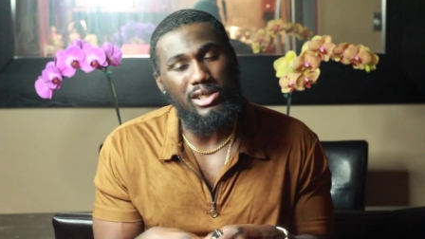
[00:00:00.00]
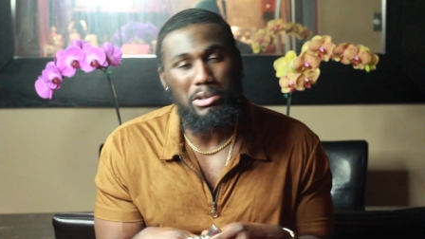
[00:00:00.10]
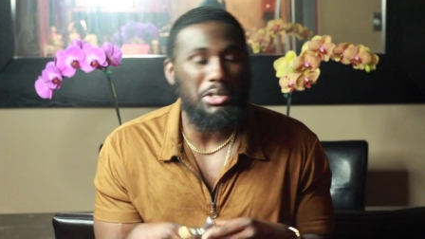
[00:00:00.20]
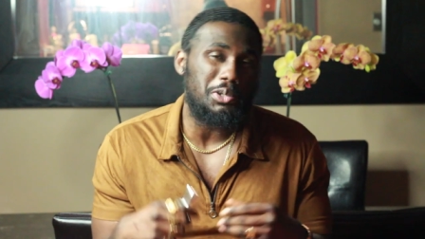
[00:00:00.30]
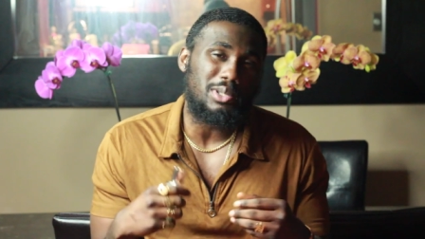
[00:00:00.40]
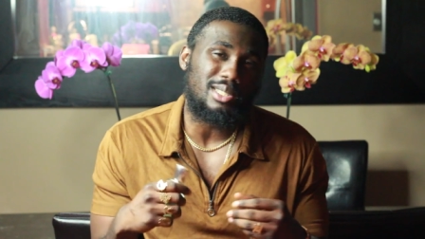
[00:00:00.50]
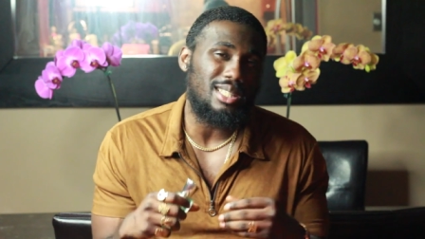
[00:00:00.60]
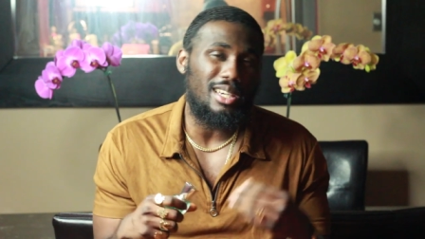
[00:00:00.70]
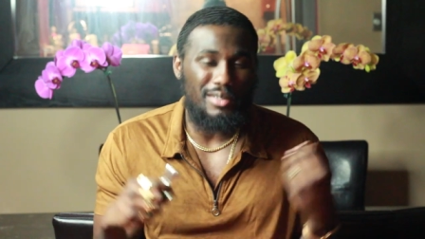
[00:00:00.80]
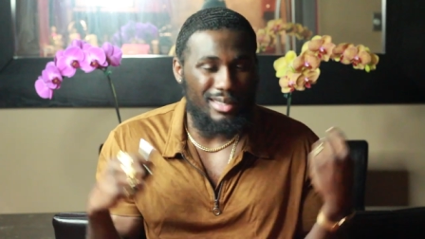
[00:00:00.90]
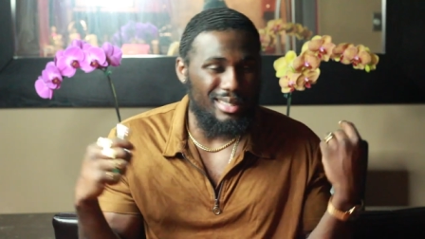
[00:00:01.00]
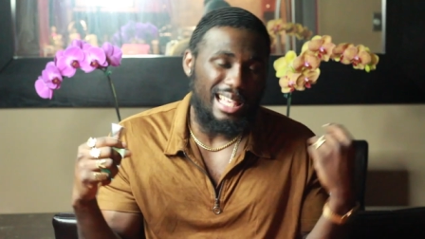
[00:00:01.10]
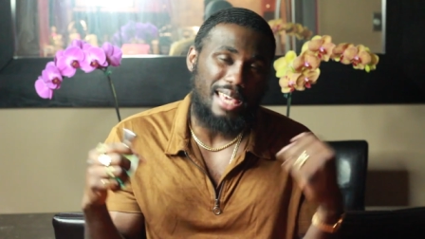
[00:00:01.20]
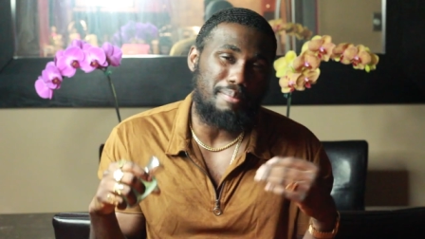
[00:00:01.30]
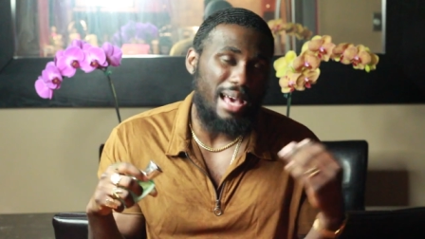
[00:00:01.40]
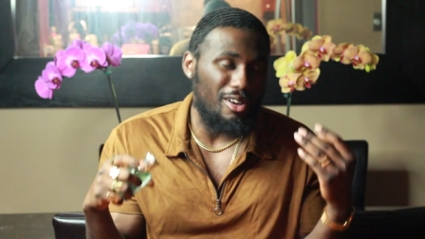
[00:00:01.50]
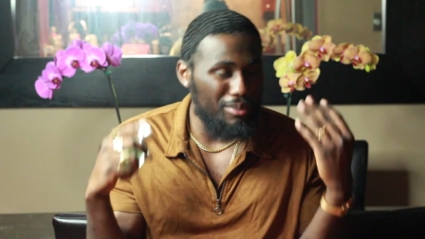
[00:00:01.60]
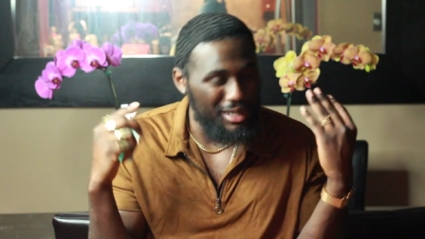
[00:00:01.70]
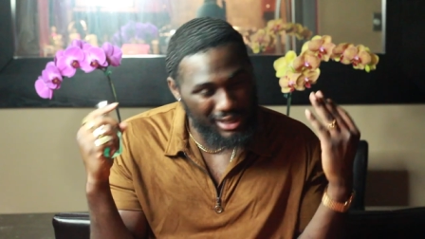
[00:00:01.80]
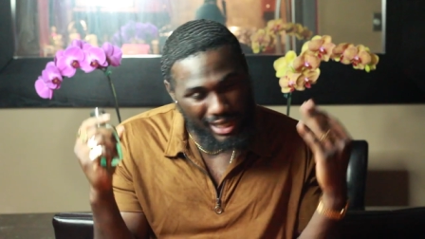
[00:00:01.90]
you know, short sleeve, just laying back
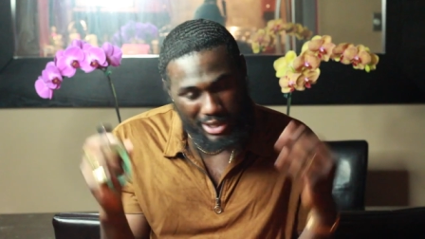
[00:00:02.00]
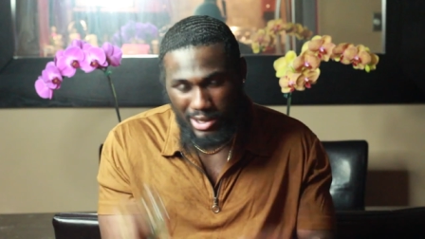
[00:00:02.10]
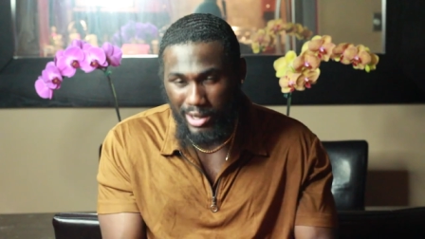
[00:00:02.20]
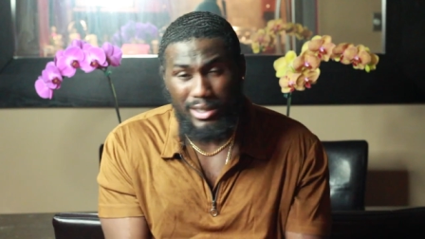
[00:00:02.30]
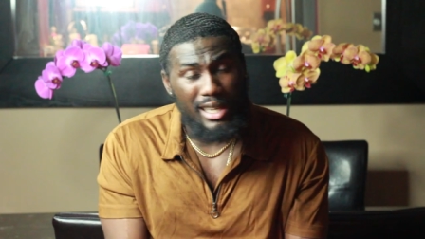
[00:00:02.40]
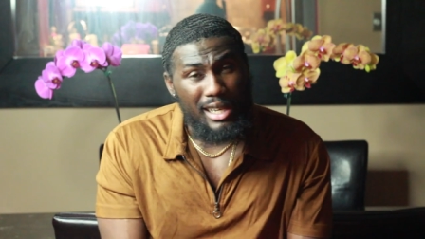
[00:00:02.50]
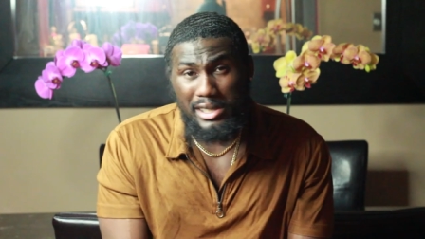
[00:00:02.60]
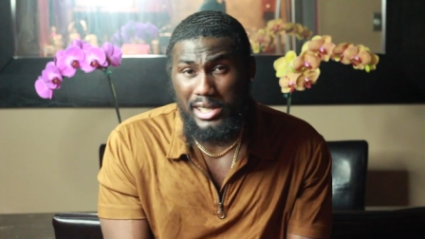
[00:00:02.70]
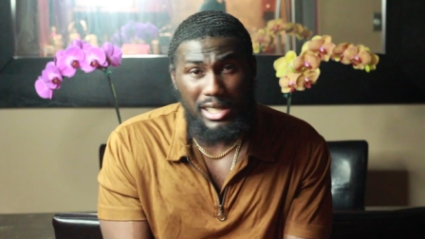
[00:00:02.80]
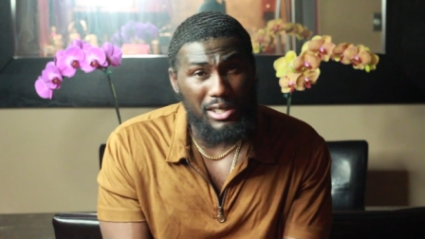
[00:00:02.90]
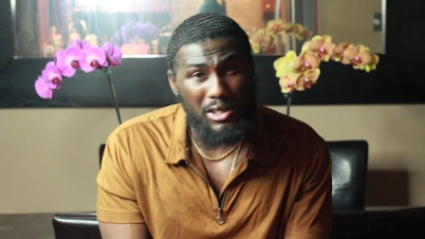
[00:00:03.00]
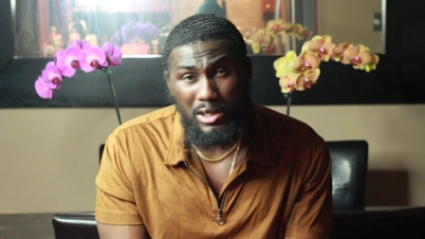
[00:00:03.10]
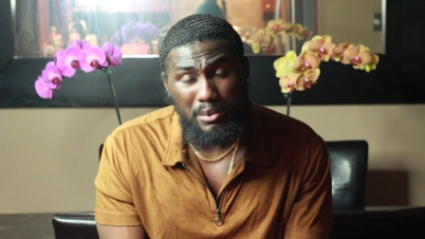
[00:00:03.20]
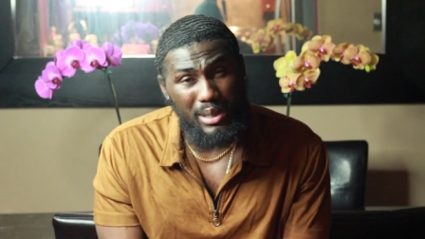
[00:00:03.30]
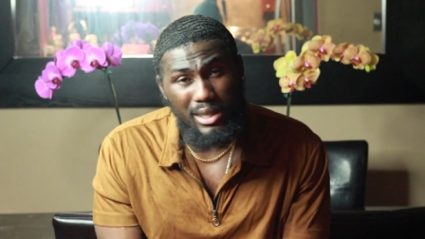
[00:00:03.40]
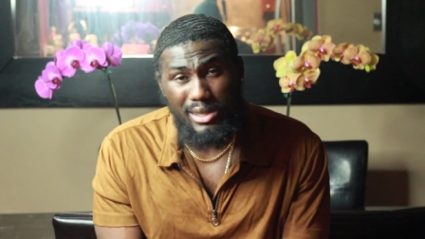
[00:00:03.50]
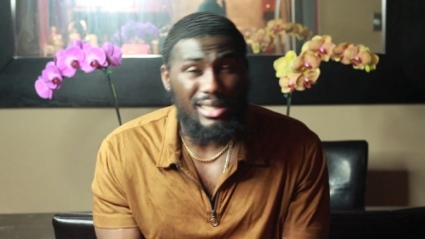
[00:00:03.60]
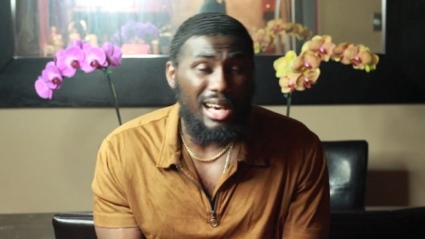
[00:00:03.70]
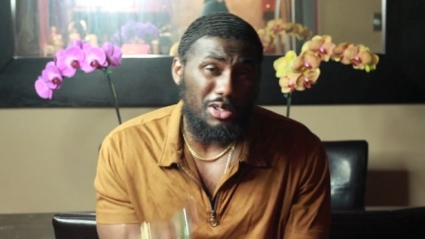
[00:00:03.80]
with my shades on, chilling on the beach.